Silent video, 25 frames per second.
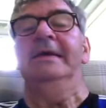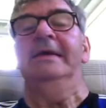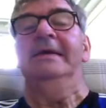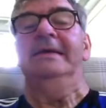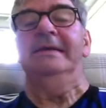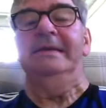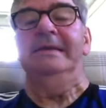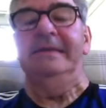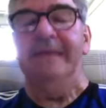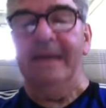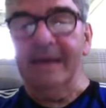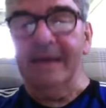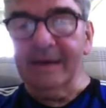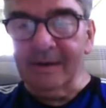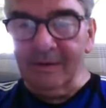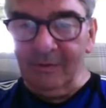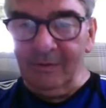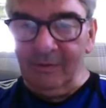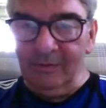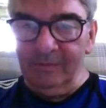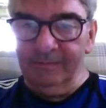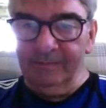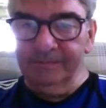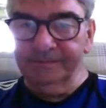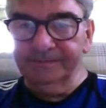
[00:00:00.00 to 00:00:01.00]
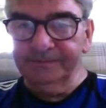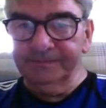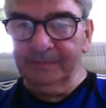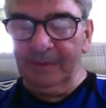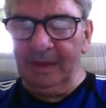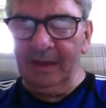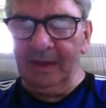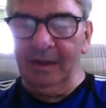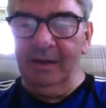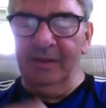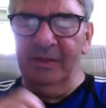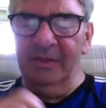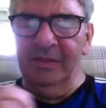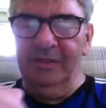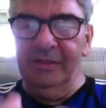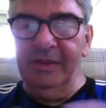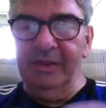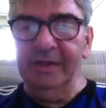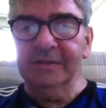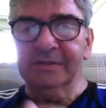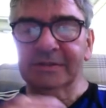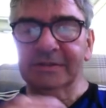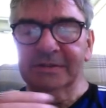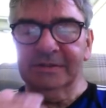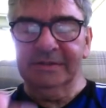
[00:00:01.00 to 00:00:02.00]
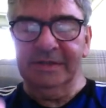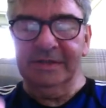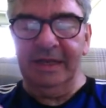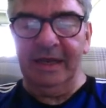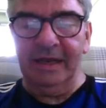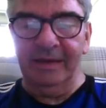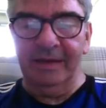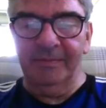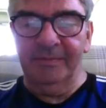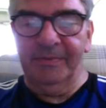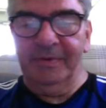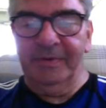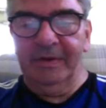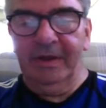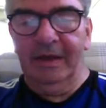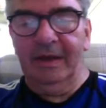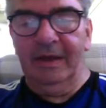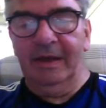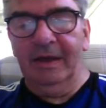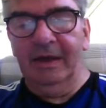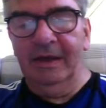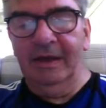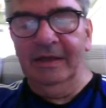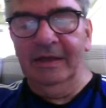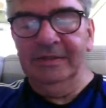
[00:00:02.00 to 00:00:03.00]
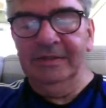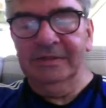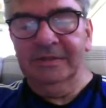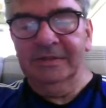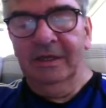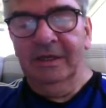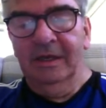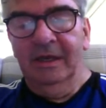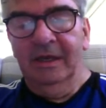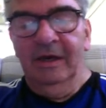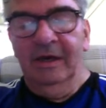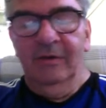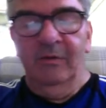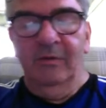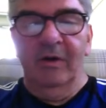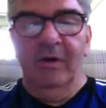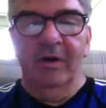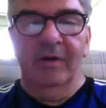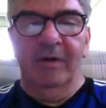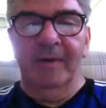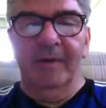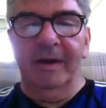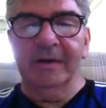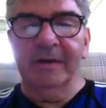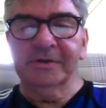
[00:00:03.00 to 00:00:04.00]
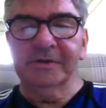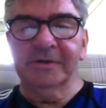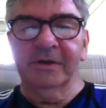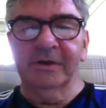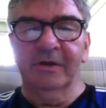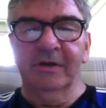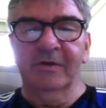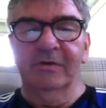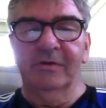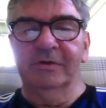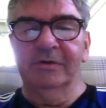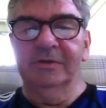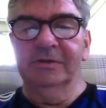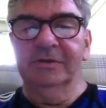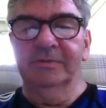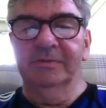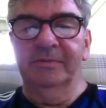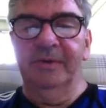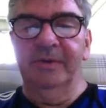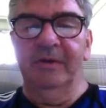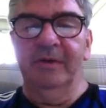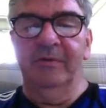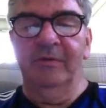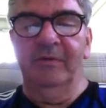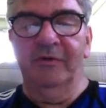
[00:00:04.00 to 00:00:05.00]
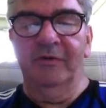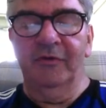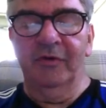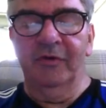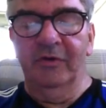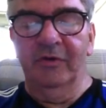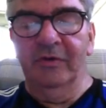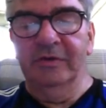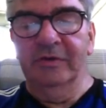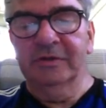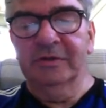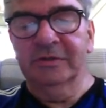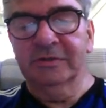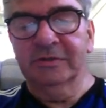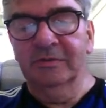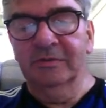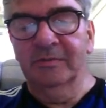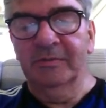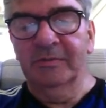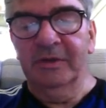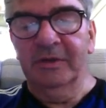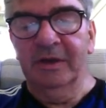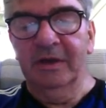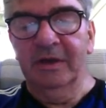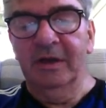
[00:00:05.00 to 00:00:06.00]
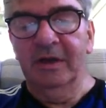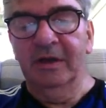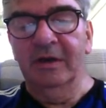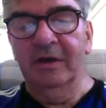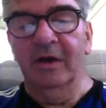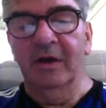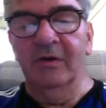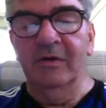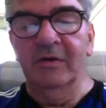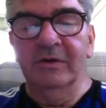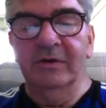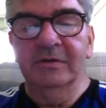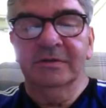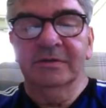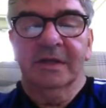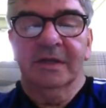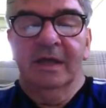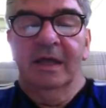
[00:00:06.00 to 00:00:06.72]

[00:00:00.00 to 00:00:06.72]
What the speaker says: Now, this step is where I'm actually going to be referring to something known as